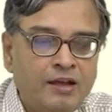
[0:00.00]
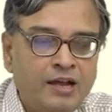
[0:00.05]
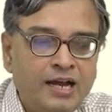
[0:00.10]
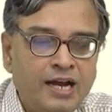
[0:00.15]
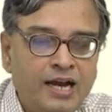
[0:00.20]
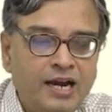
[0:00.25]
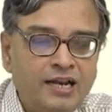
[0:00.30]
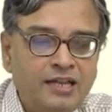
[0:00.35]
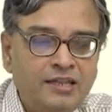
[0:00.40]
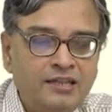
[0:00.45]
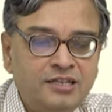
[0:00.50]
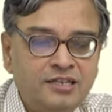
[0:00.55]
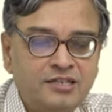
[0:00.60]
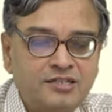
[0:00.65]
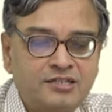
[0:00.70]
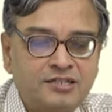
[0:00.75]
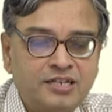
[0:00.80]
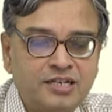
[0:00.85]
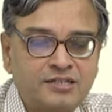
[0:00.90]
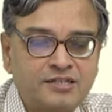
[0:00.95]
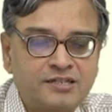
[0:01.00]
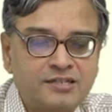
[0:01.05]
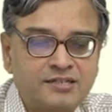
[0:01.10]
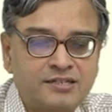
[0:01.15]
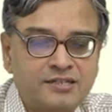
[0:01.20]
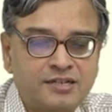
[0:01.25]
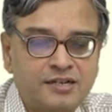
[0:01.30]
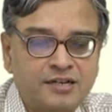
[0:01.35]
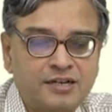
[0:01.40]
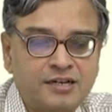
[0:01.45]
And this
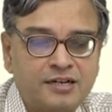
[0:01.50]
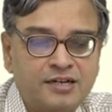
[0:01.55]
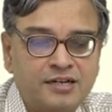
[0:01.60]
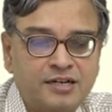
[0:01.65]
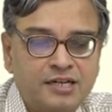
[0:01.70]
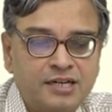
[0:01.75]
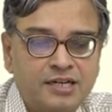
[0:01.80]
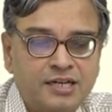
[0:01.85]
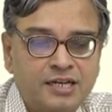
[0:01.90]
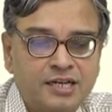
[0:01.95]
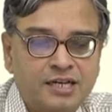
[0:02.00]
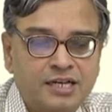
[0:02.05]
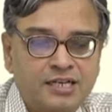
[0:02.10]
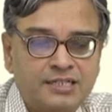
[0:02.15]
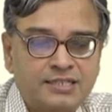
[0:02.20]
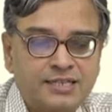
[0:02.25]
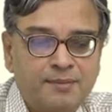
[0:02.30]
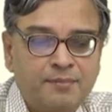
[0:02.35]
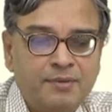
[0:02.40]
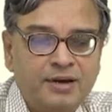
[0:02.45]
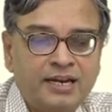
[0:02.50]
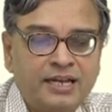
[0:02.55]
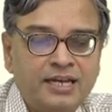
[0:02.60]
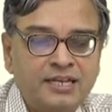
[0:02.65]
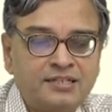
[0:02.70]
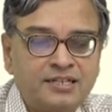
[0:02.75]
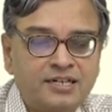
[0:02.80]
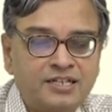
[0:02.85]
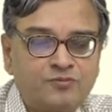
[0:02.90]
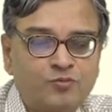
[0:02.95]
just uh,
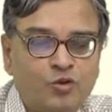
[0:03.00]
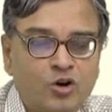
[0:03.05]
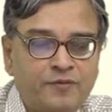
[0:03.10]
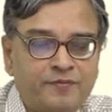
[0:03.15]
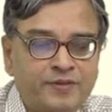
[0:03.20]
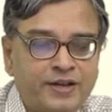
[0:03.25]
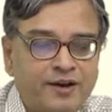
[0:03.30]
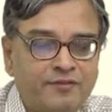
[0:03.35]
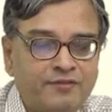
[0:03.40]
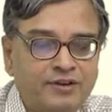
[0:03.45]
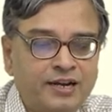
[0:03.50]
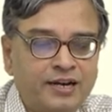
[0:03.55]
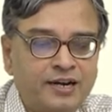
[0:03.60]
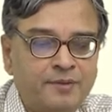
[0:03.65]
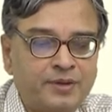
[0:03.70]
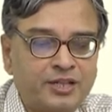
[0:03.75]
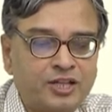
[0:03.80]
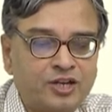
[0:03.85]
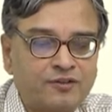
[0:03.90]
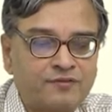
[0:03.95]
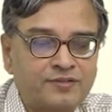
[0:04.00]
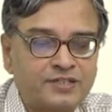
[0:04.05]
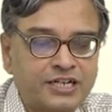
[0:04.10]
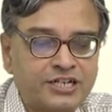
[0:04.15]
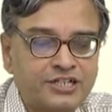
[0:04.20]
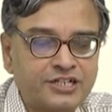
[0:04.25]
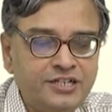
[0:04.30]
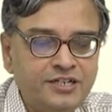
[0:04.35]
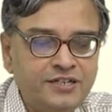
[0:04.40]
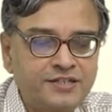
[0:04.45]
summarizes what we have done in method of
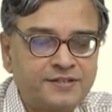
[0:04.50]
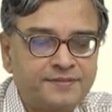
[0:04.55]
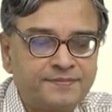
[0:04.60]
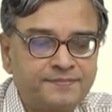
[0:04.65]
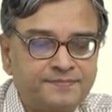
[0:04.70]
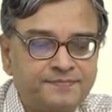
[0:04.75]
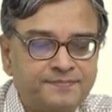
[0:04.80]
sections.